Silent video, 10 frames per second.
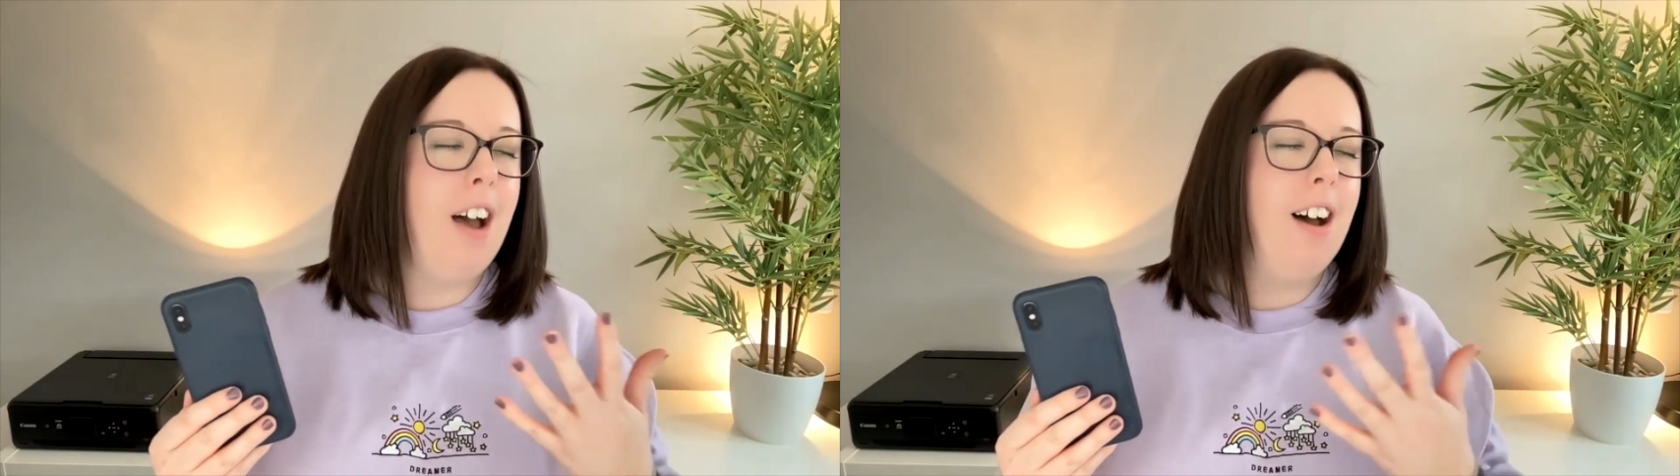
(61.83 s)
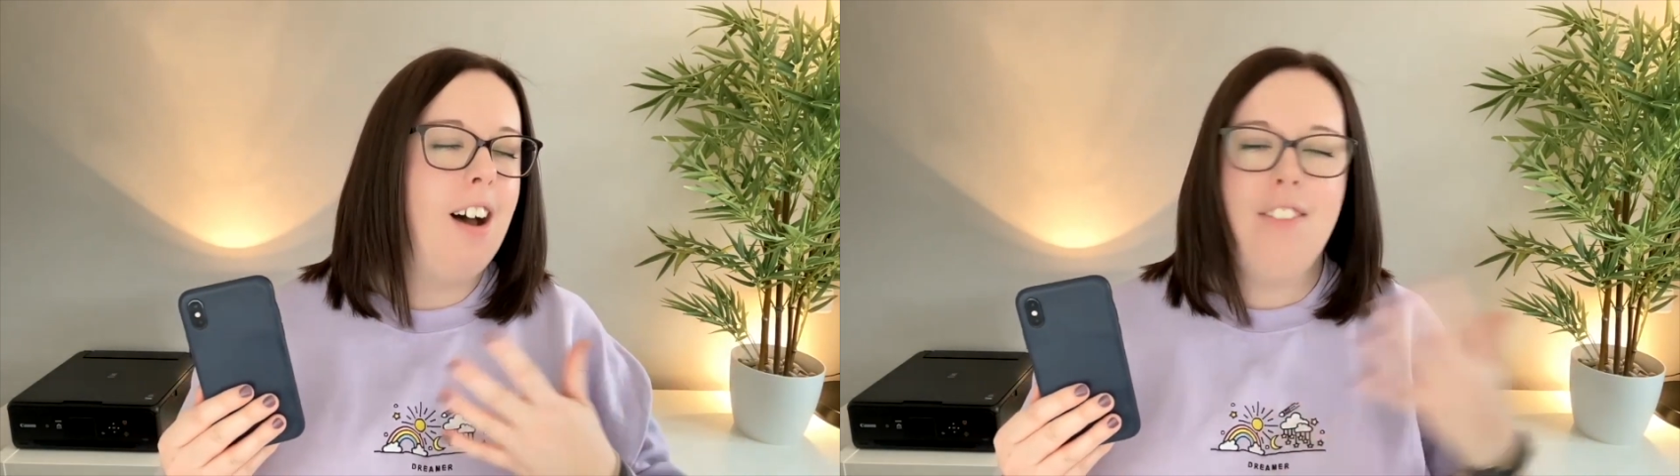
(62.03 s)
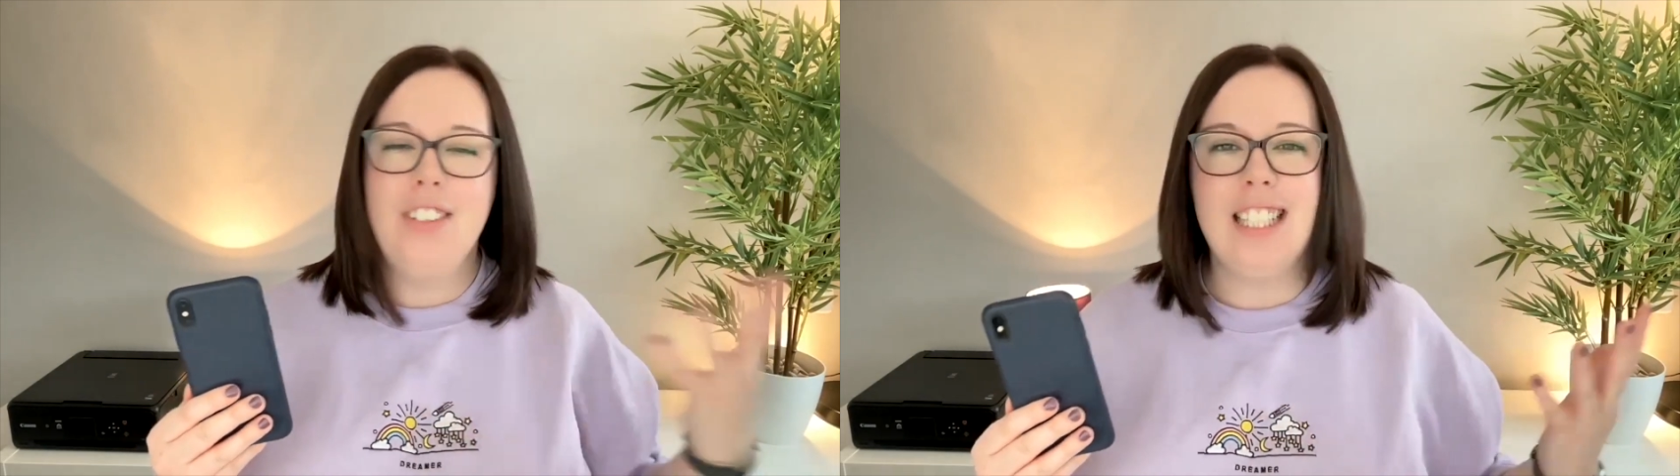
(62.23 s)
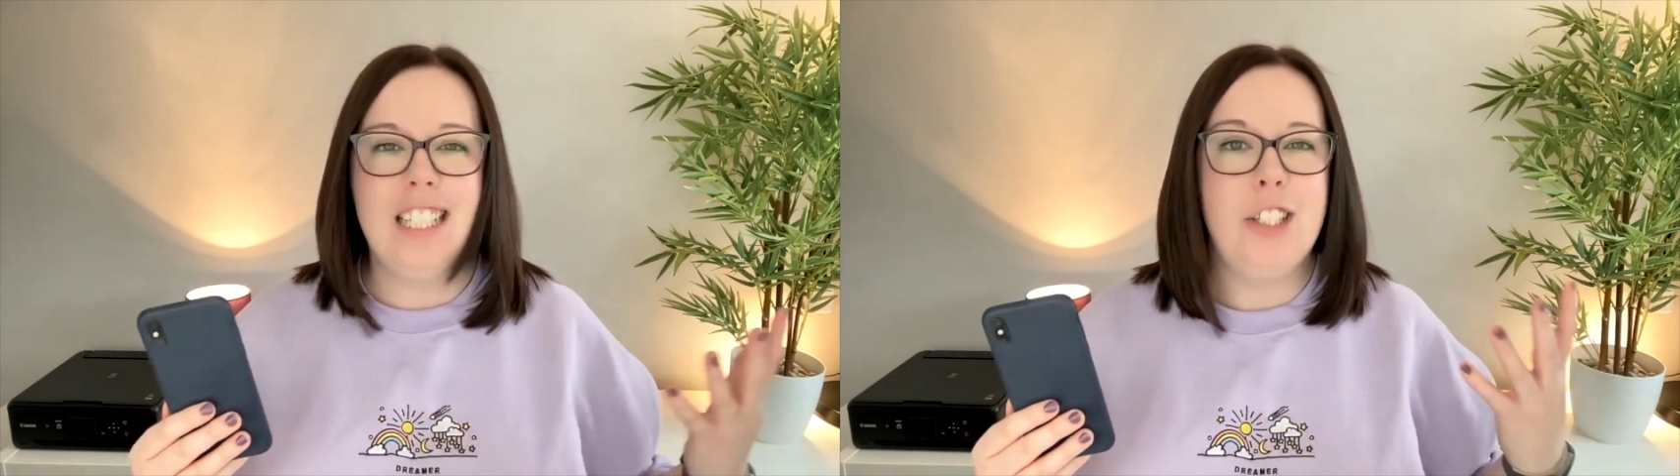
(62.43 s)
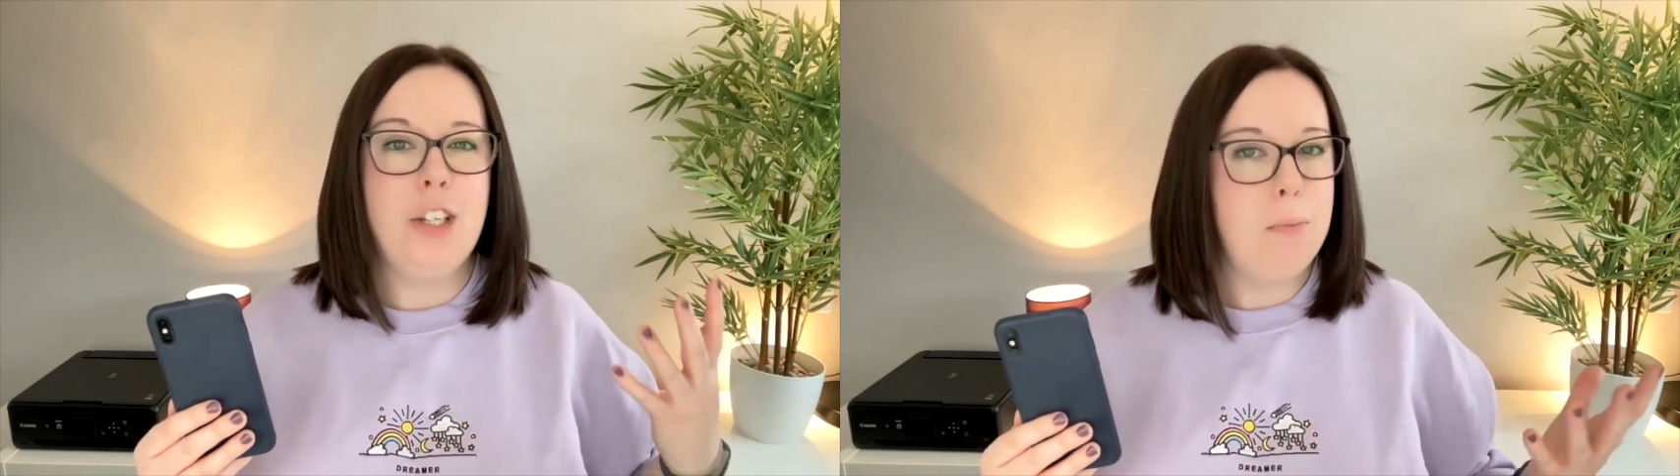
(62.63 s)
are obviously
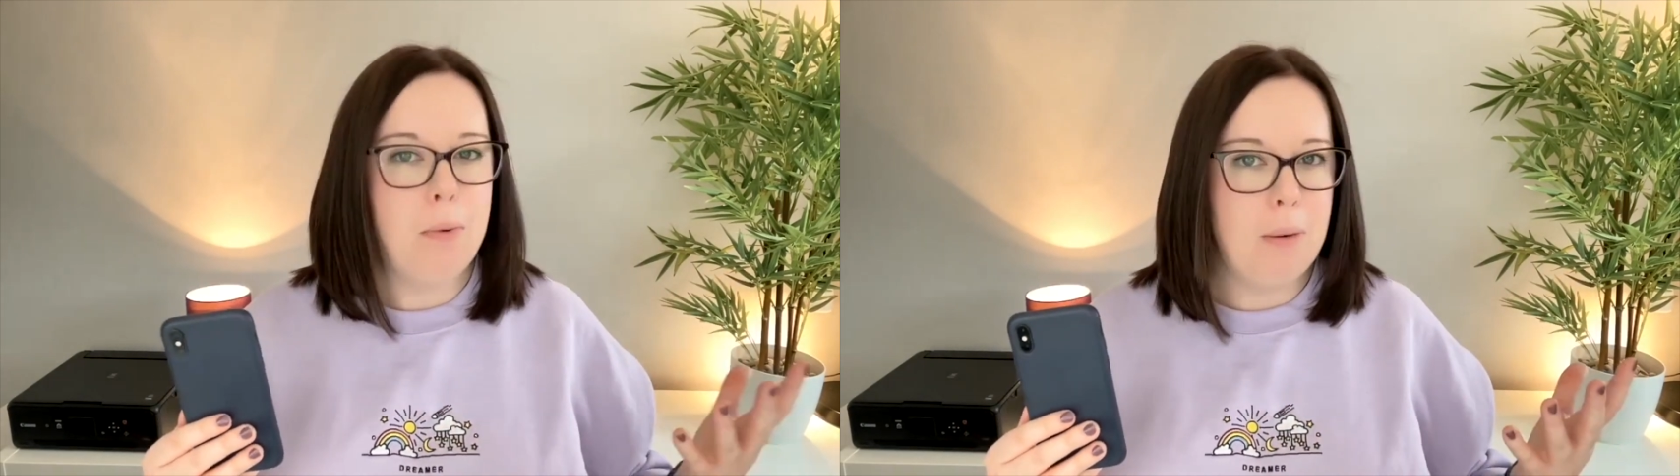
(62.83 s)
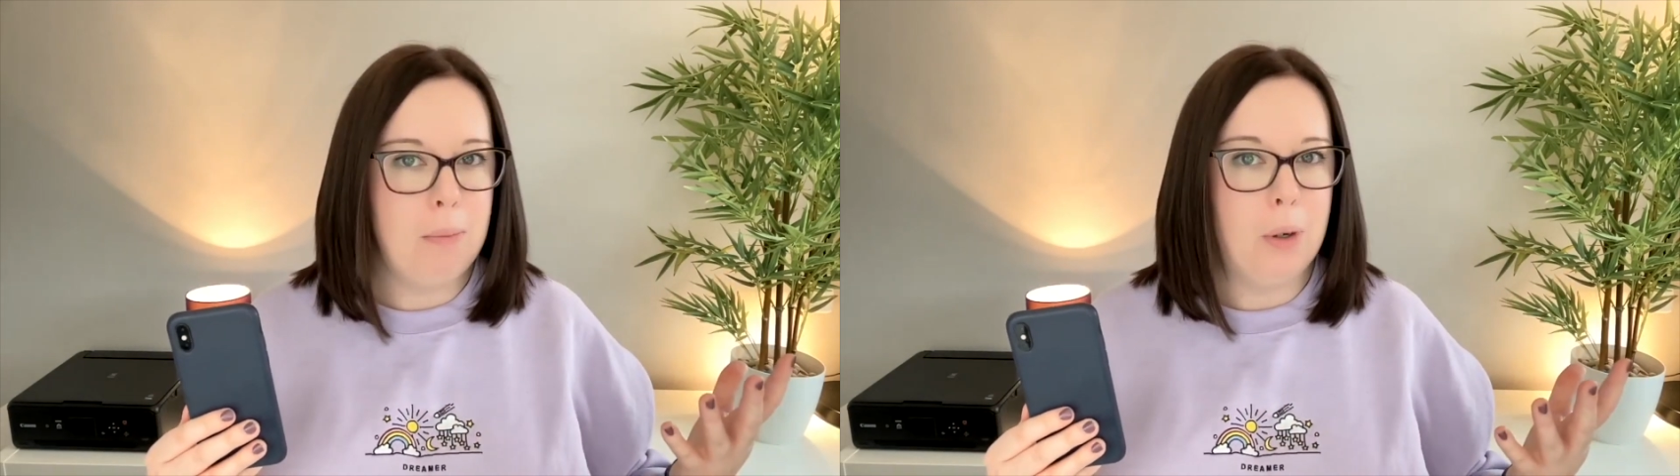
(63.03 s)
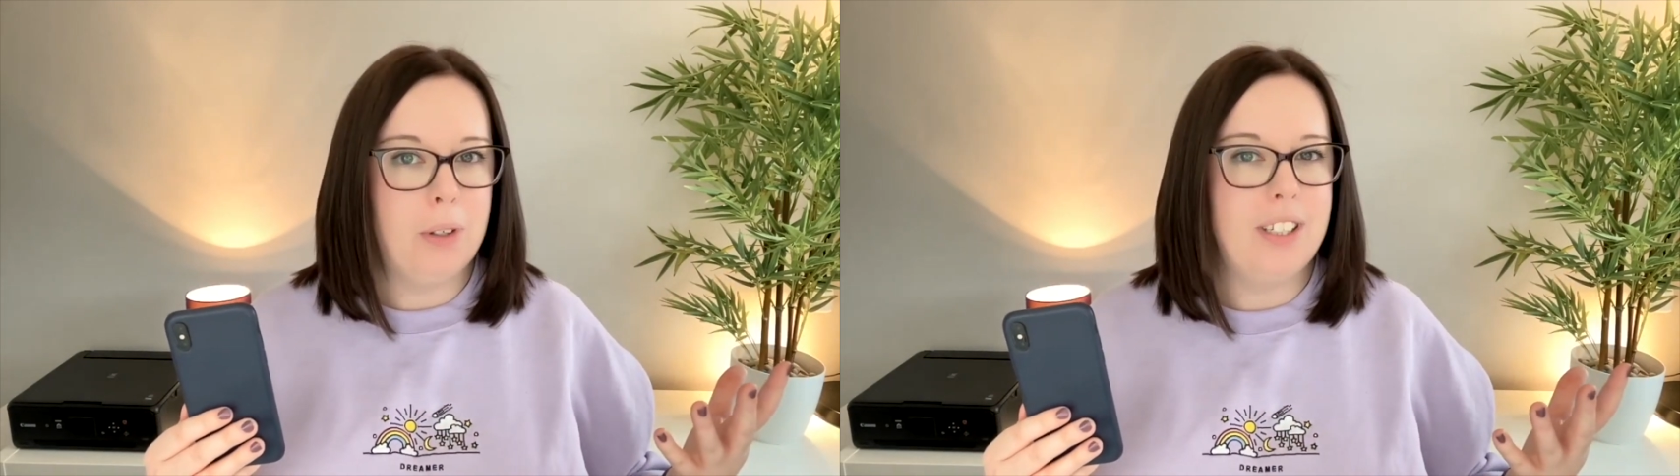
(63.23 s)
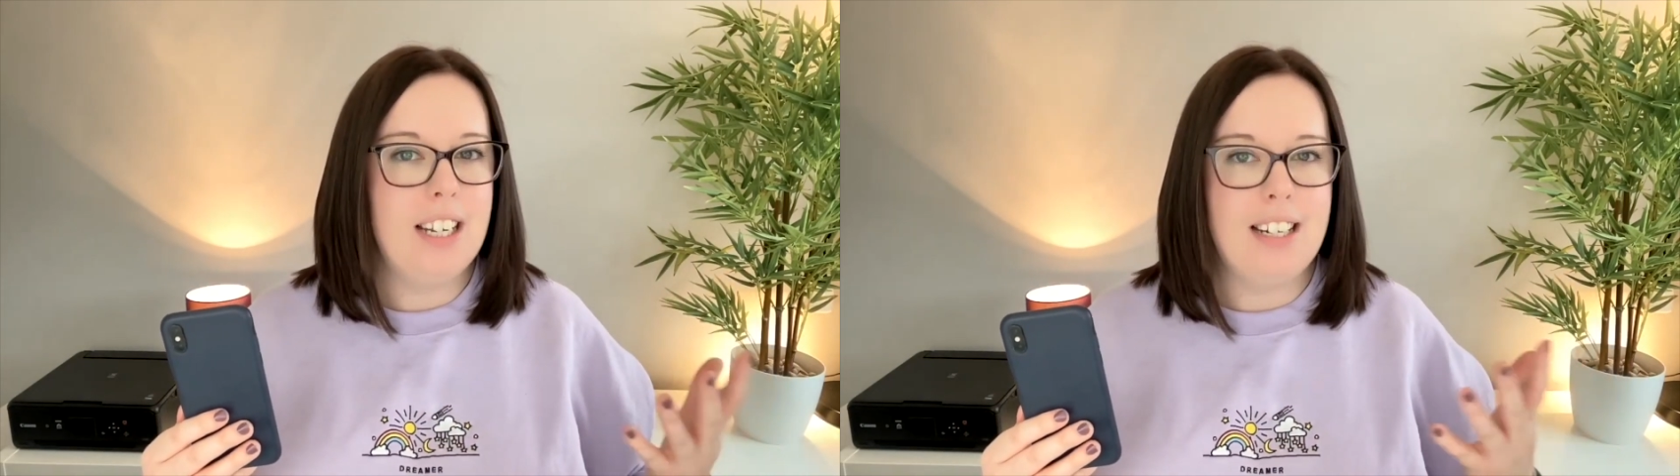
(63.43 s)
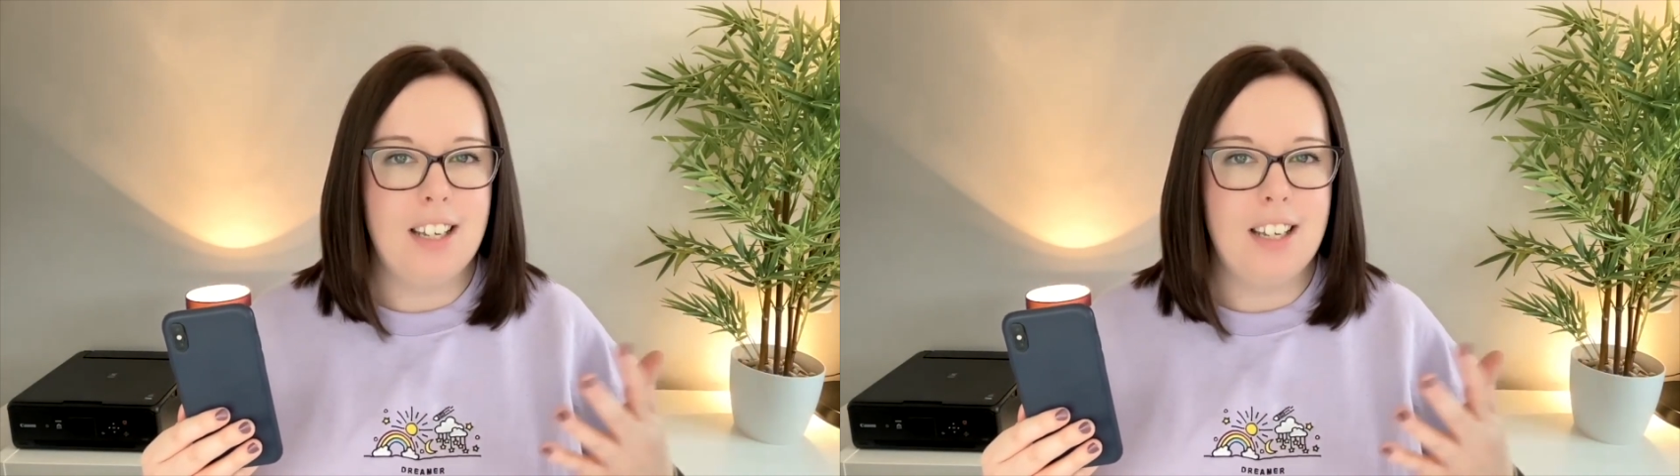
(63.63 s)
super important in